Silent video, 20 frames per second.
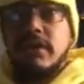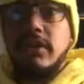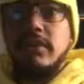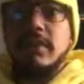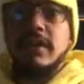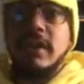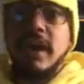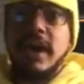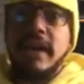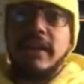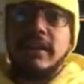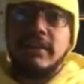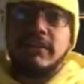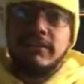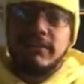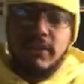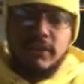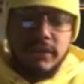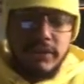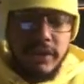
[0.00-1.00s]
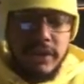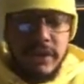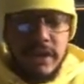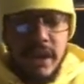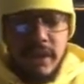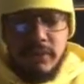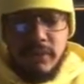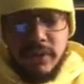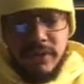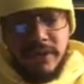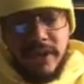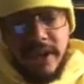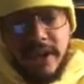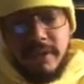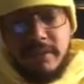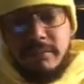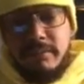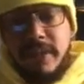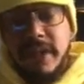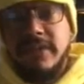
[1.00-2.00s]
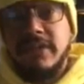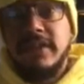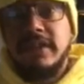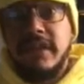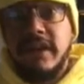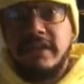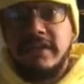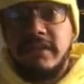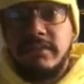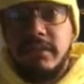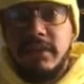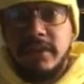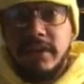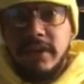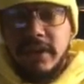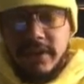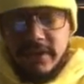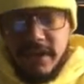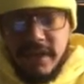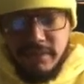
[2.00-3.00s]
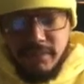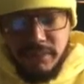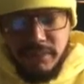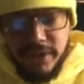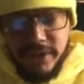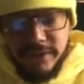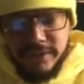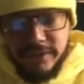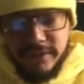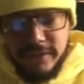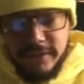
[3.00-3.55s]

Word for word: They'll be lying in the future and not when they made the testimony at that point.